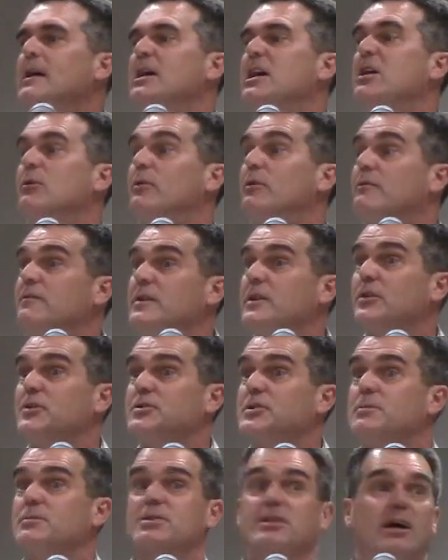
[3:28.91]
He
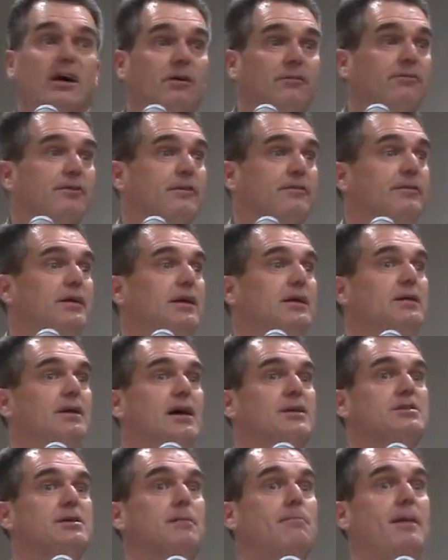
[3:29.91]
reveals Himself. If He
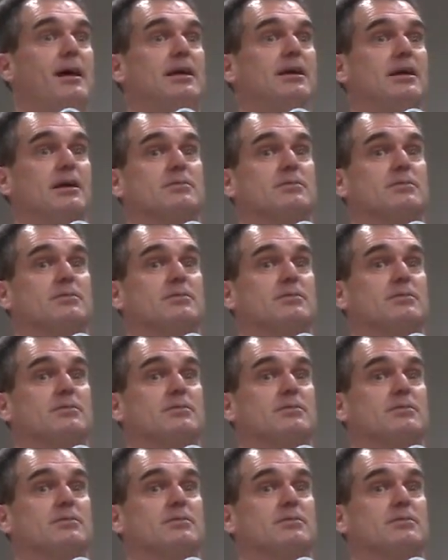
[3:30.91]
doesn't make